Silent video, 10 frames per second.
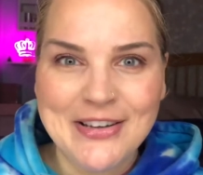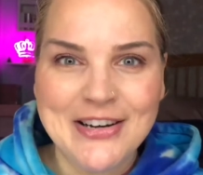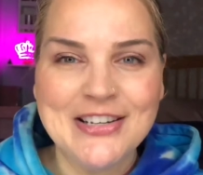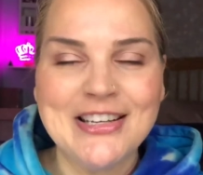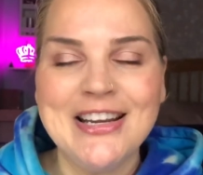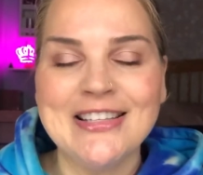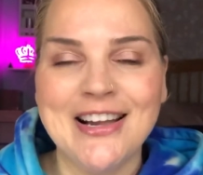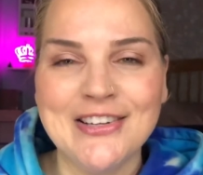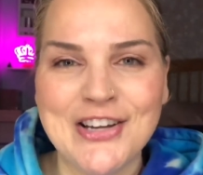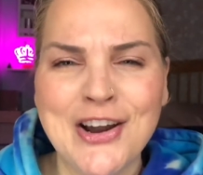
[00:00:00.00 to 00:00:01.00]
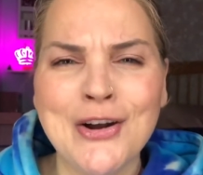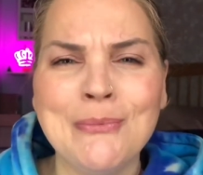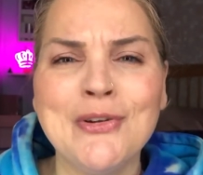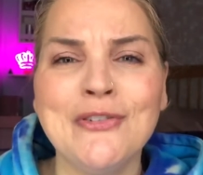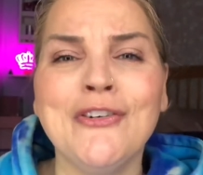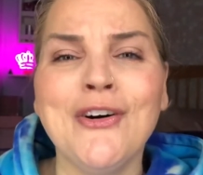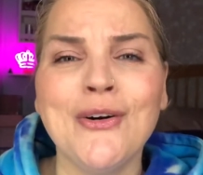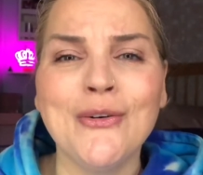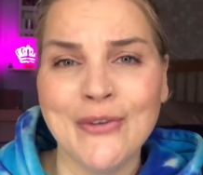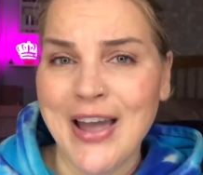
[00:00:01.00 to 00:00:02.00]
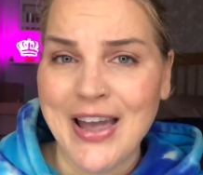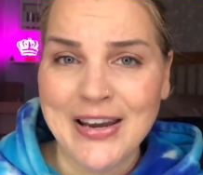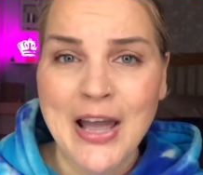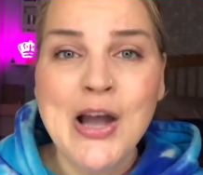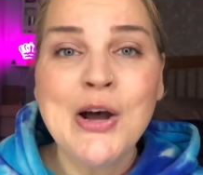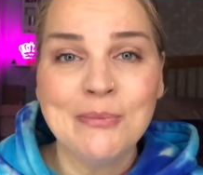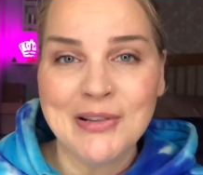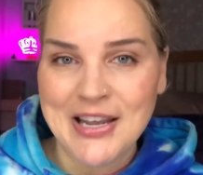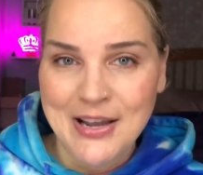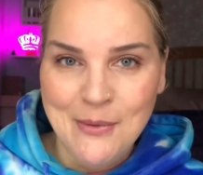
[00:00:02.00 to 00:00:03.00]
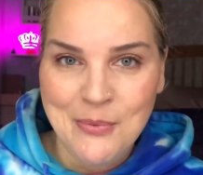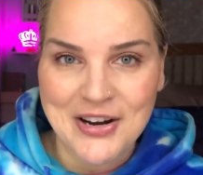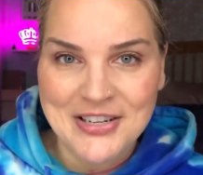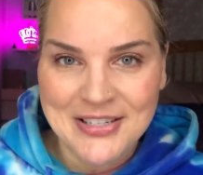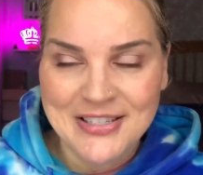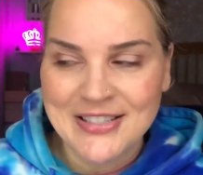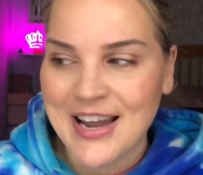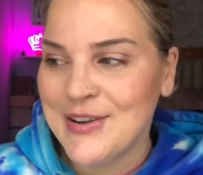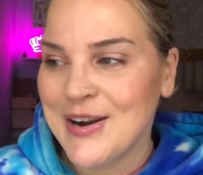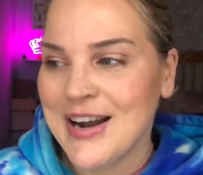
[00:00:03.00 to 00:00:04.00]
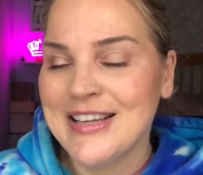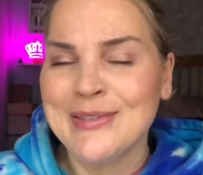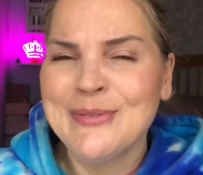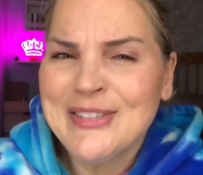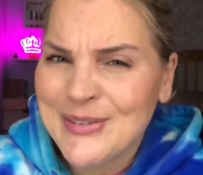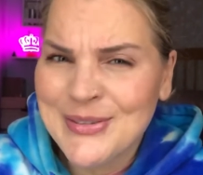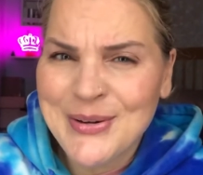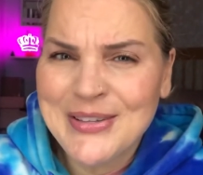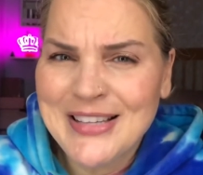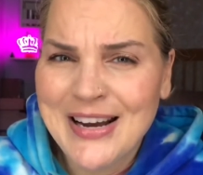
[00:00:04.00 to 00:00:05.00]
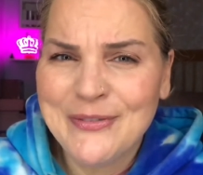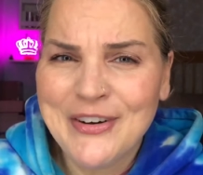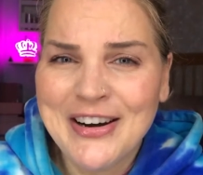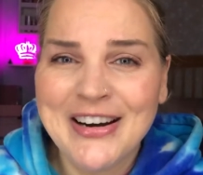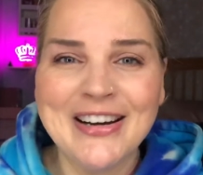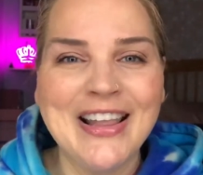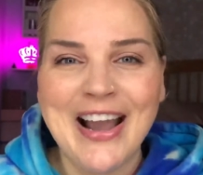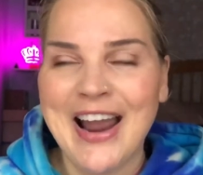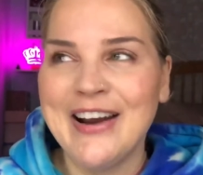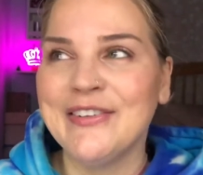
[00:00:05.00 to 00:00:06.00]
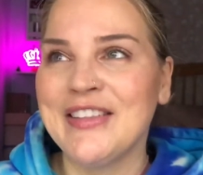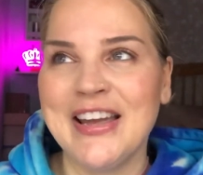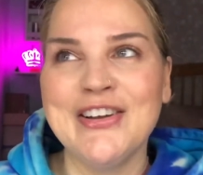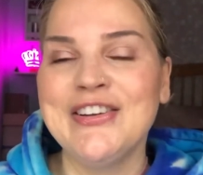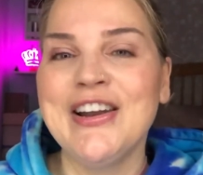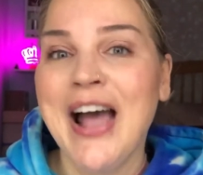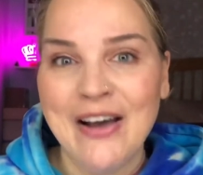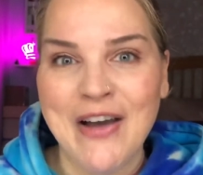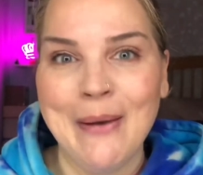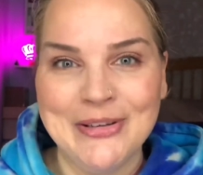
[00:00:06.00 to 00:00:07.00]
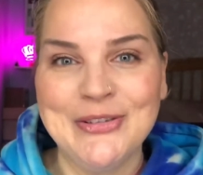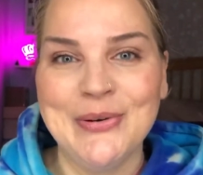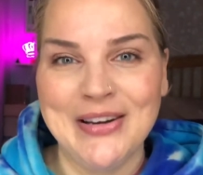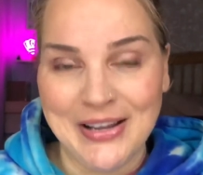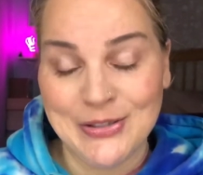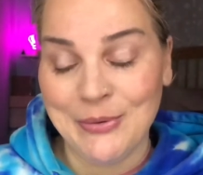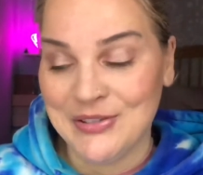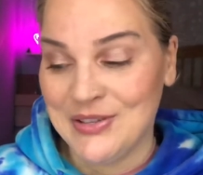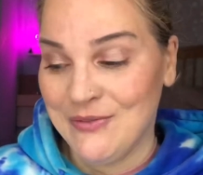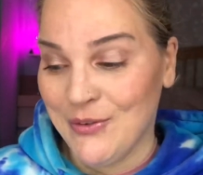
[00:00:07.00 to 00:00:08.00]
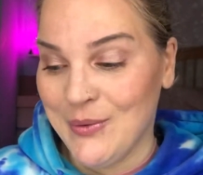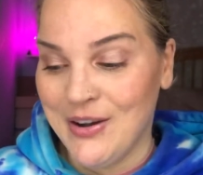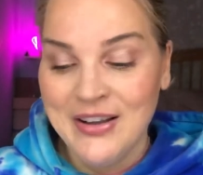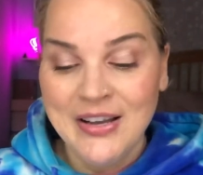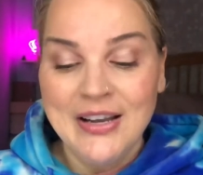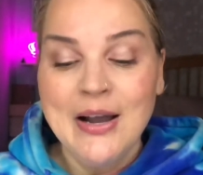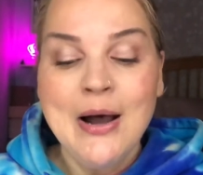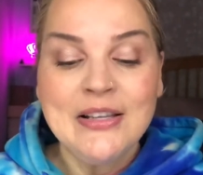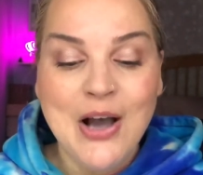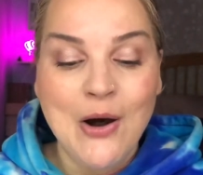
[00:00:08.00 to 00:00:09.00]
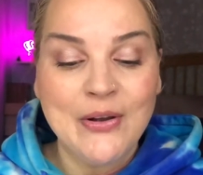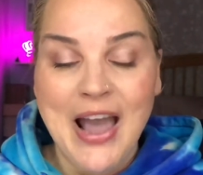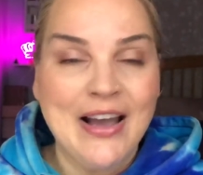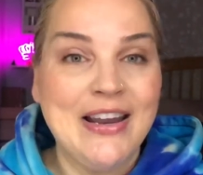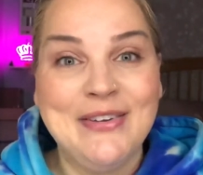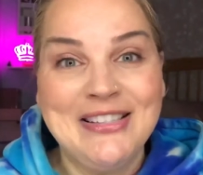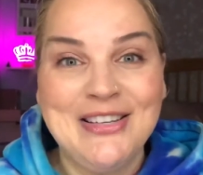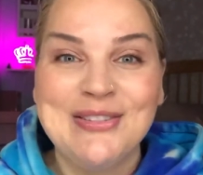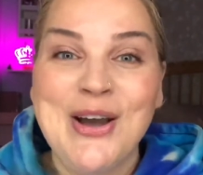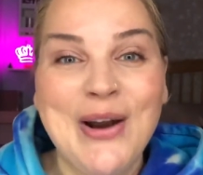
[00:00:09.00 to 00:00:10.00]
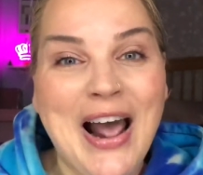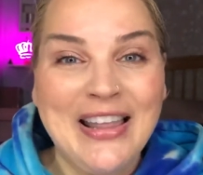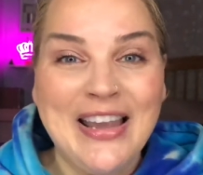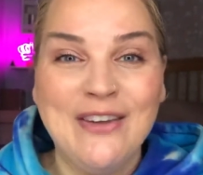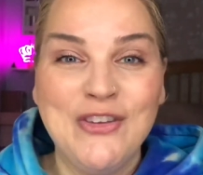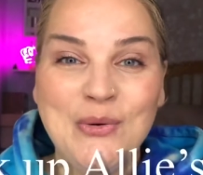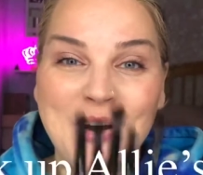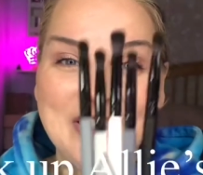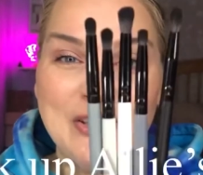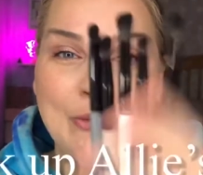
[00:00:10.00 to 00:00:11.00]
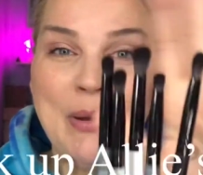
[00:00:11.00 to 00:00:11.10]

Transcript: 3rd, she is launching her beautiful red bling brush set, you guys. I'm so, so excited for her. Like, it couldn't have happened to a nicer person, for real. So yeah, anyways, use code Allie if you want to